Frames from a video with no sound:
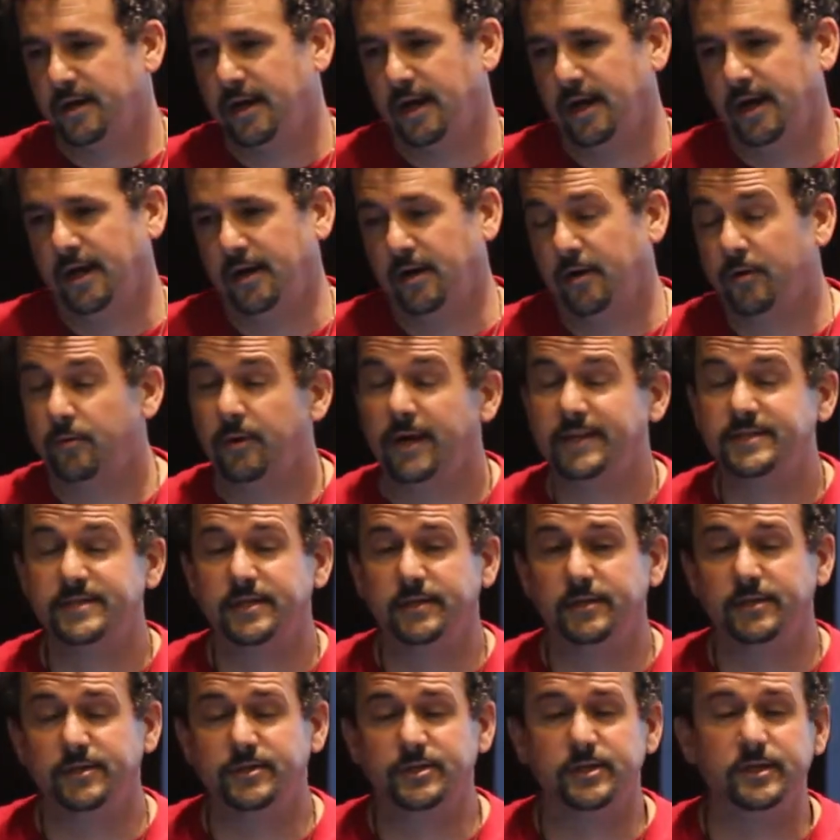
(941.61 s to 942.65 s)

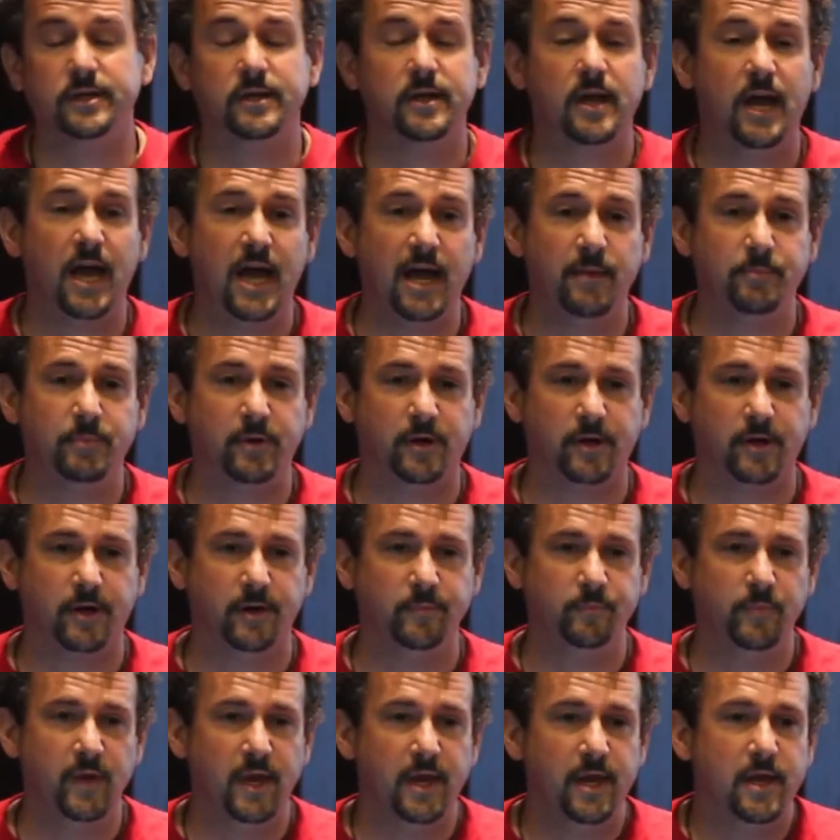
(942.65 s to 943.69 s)
Resolution
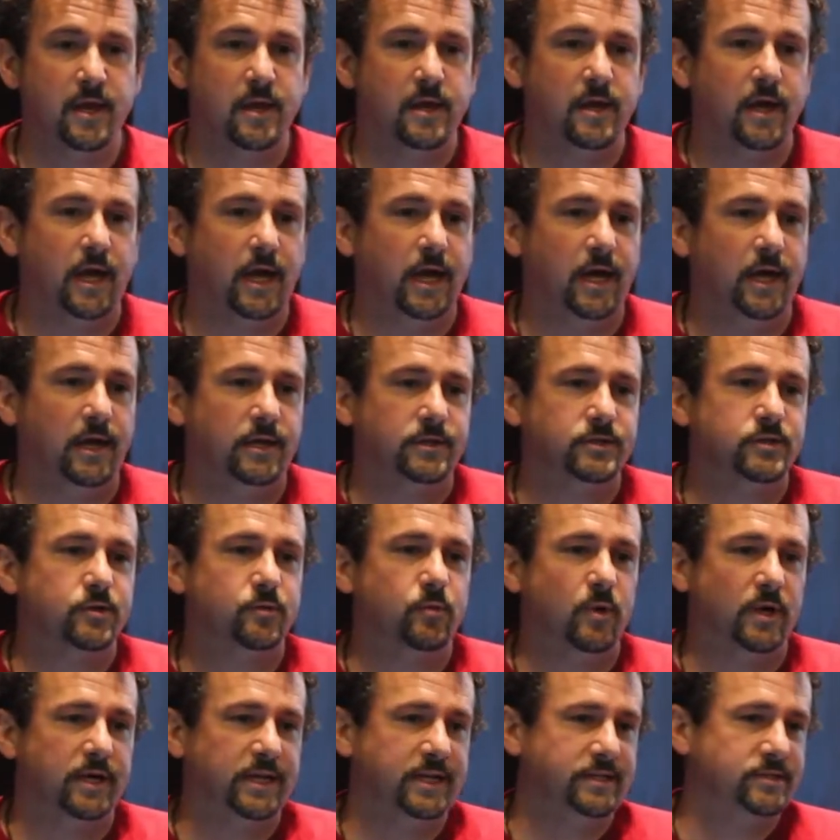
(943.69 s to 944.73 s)
Copper
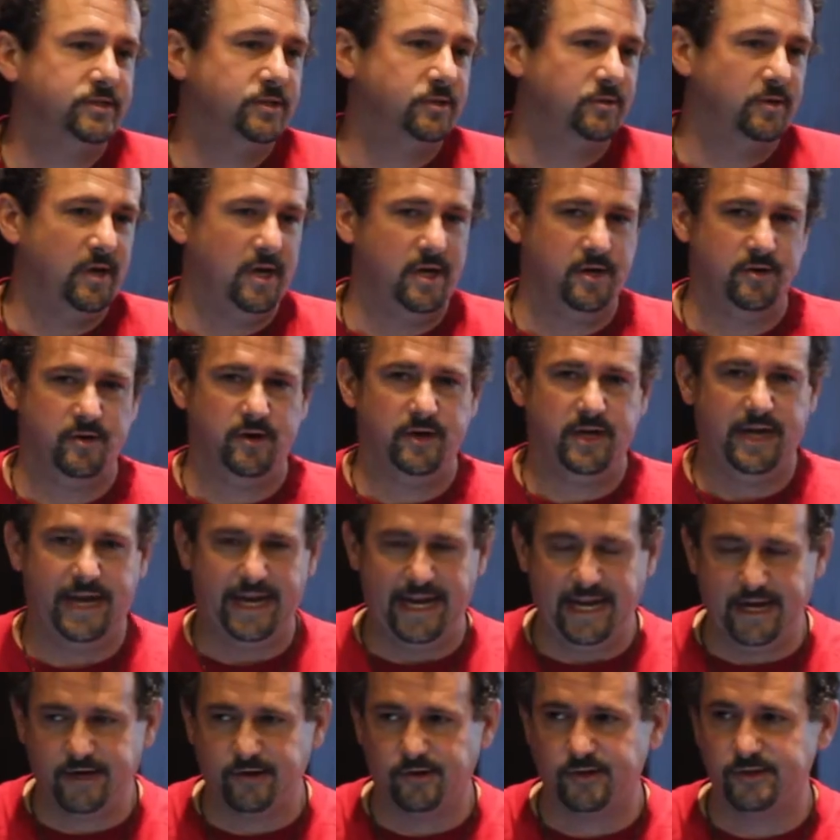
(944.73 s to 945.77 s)
2,200
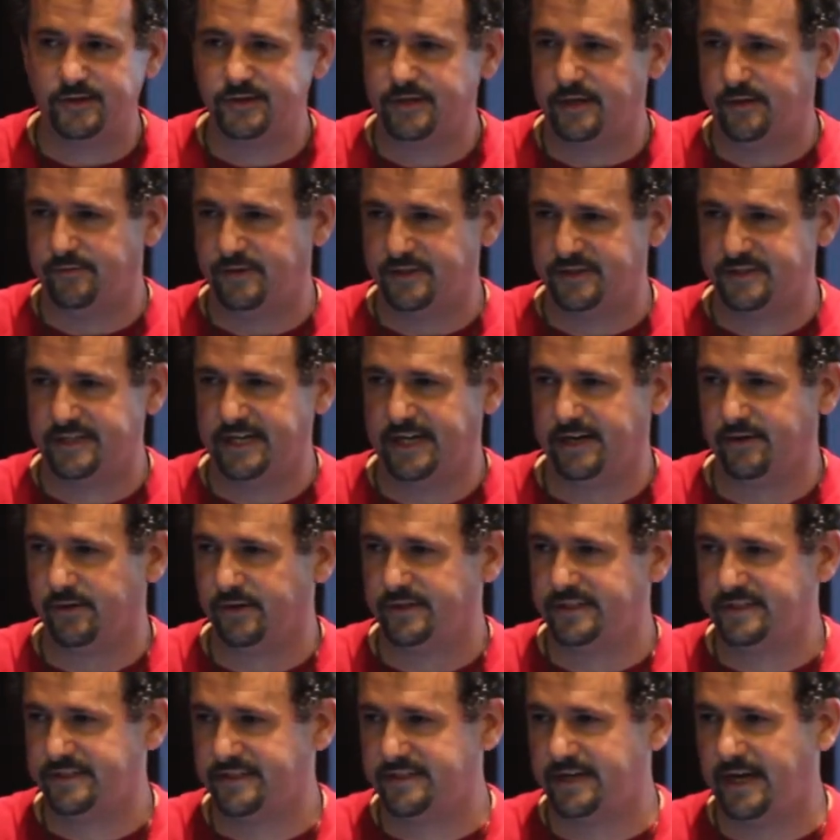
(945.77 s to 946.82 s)
acres of a
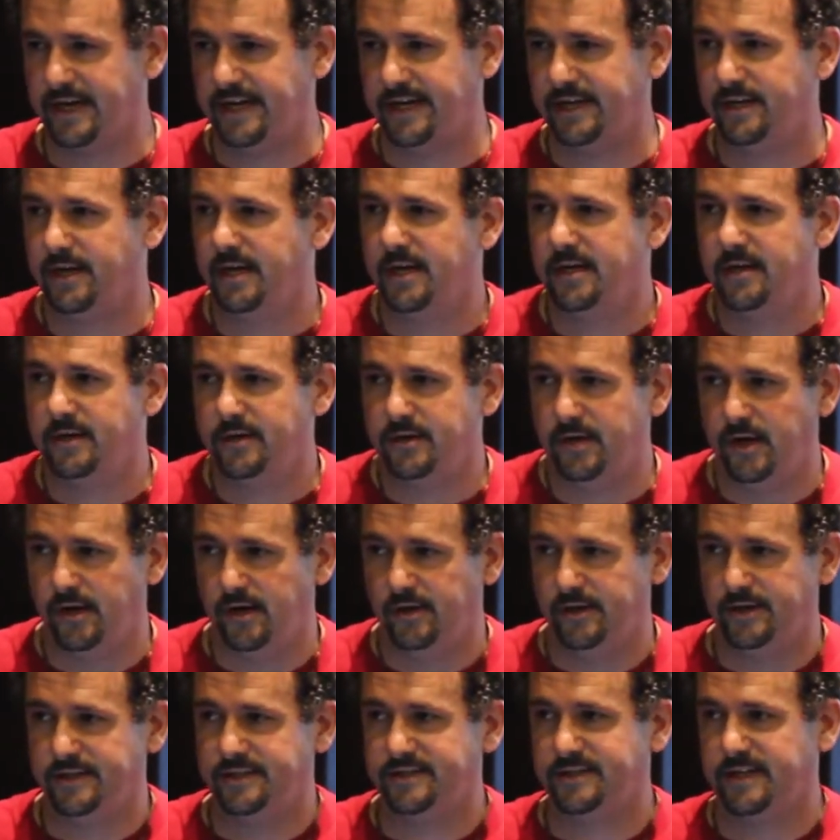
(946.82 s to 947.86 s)
sacred site
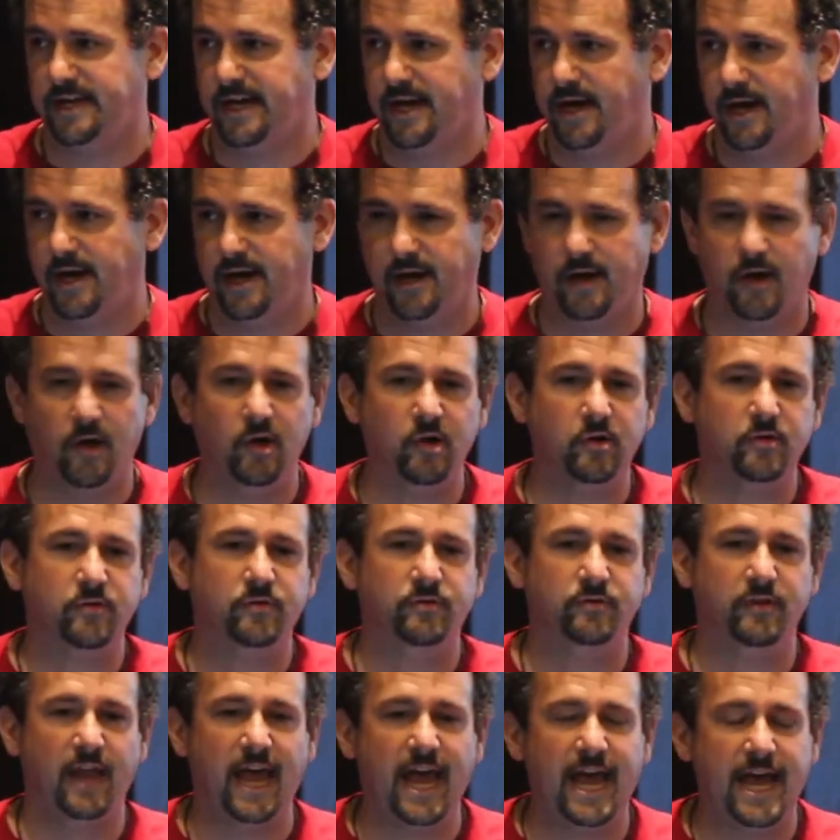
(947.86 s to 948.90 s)
known as Oak
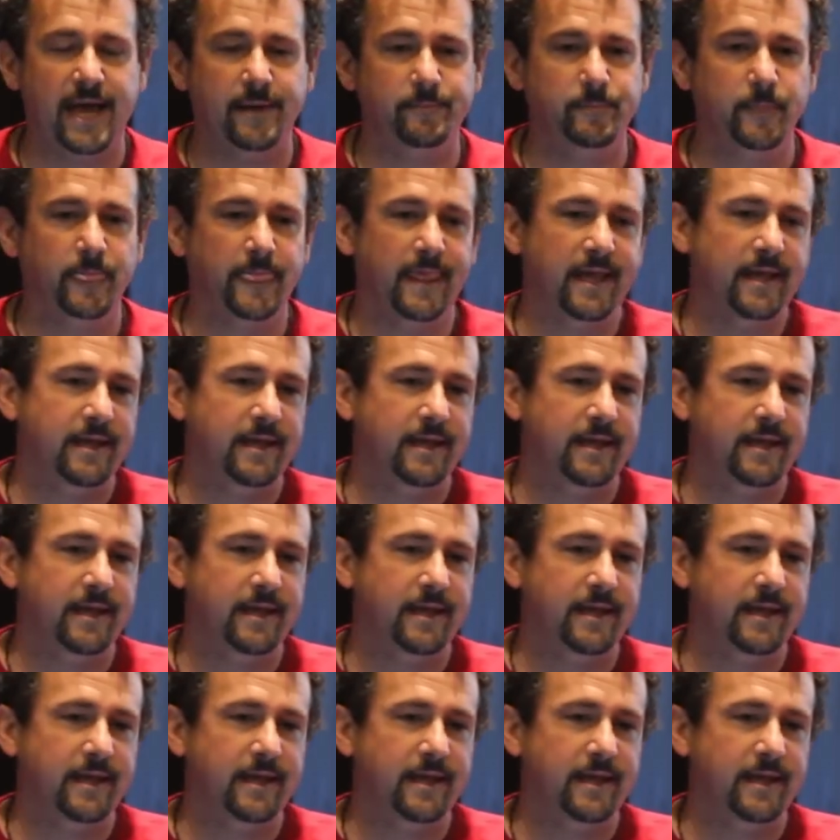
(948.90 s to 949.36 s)
Flat.